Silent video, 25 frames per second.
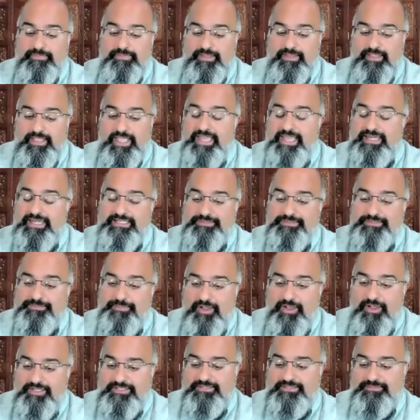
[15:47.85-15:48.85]
And it's
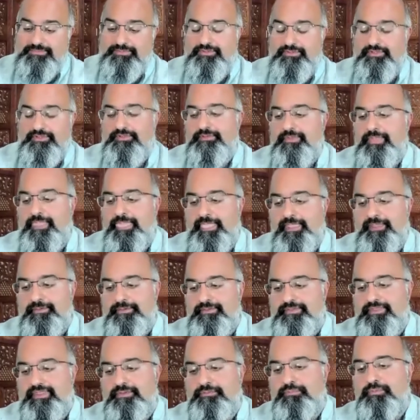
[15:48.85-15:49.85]
possible
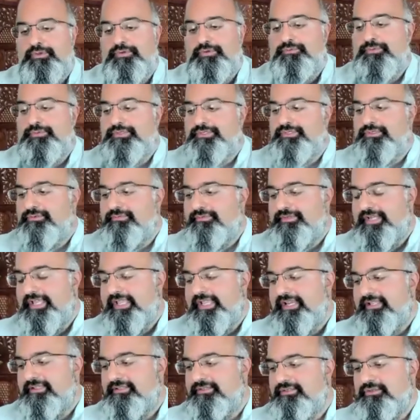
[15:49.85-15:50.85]
that what
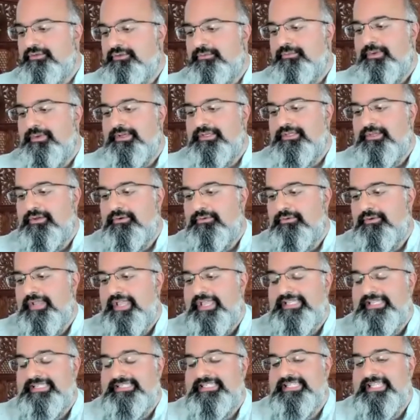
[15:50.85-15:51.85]
rejuvenated you when you're
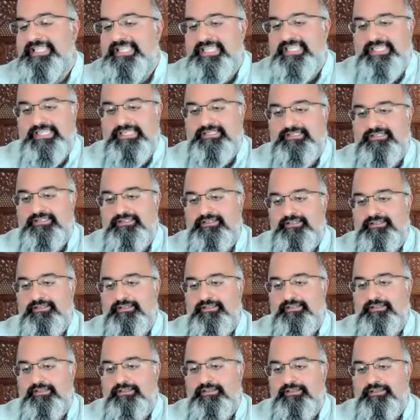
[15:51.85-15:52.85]
18
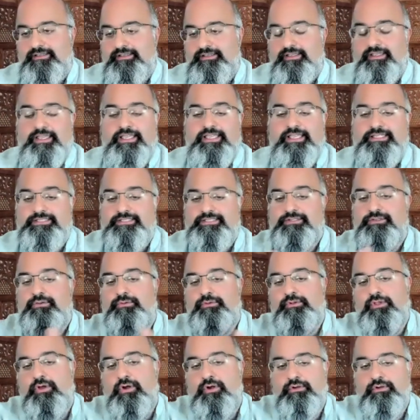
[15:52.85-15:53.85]
is no
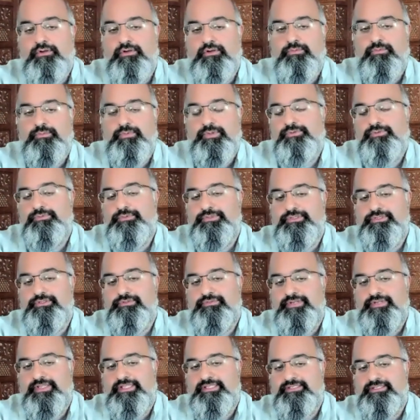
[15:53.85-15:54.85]
longer what
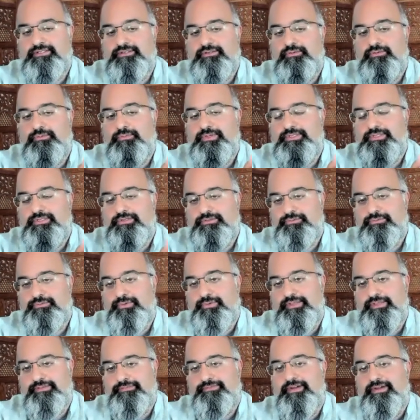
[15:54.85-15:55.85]
rejuvenates you when you're
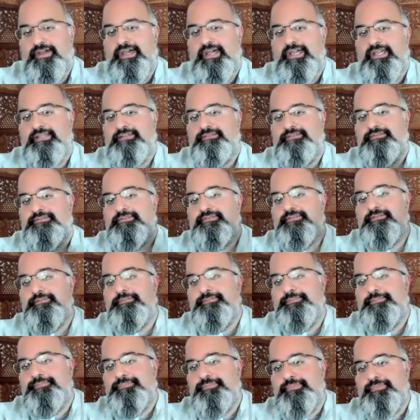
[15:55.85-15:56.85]
25
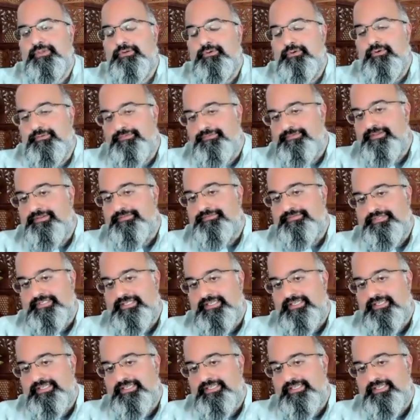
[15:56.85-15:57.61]
or 50.